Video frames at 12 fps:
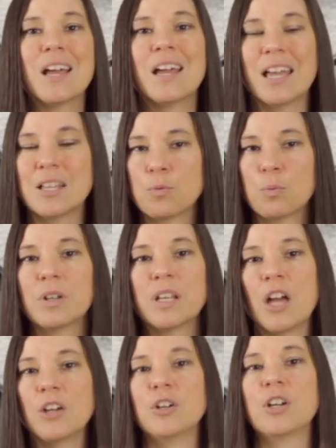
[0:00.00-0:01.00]
it's really
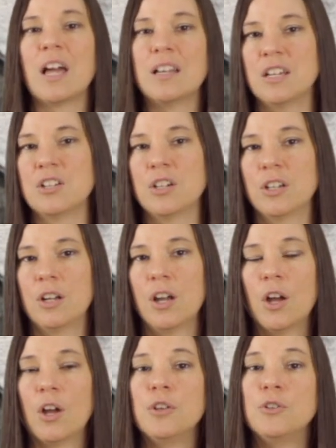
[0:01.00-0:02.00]
a good addition
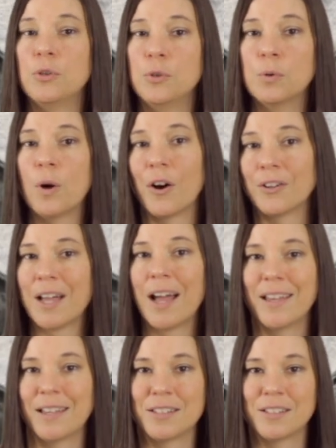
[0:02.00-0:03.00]
to our
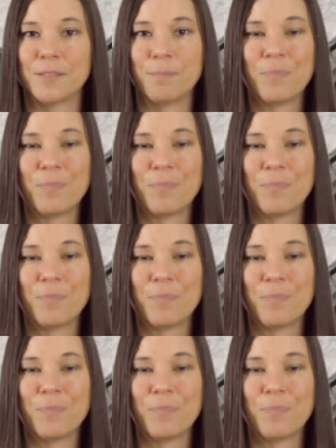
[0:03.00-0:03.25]
diets.